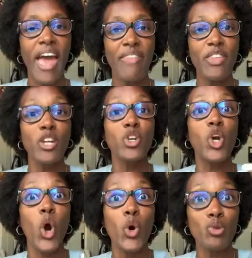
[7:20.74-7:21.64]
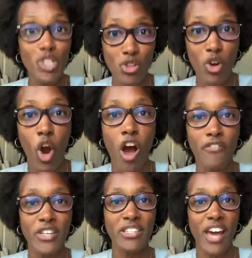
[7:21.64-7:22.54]
and then go to their
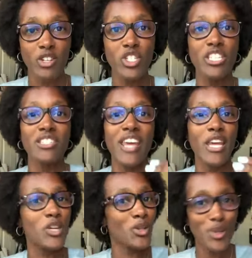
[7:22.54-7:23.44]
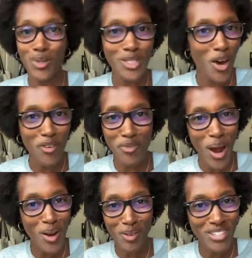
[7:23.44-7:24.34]
office. Actually, take your little self
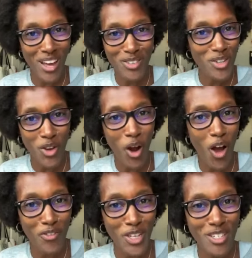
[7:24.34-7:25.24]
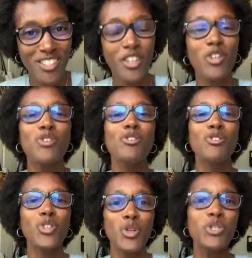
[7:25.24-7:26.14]
right on down to their office
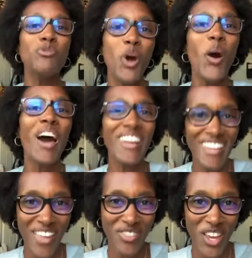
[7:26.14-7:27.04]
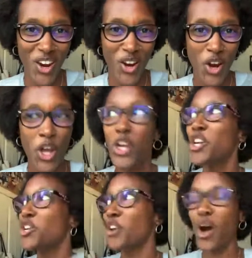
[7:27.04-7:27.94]
so you know how to get there.
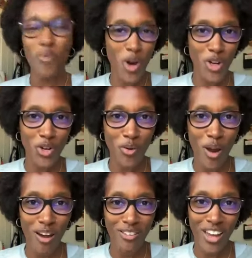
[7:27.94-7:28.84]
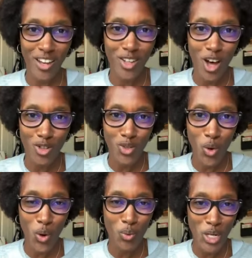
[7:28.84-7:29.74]
You're not wandering around like a lost
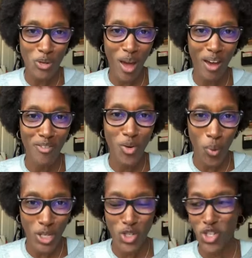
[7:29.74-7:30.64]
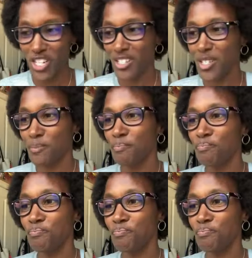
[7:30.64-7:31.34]
soul when you have questions.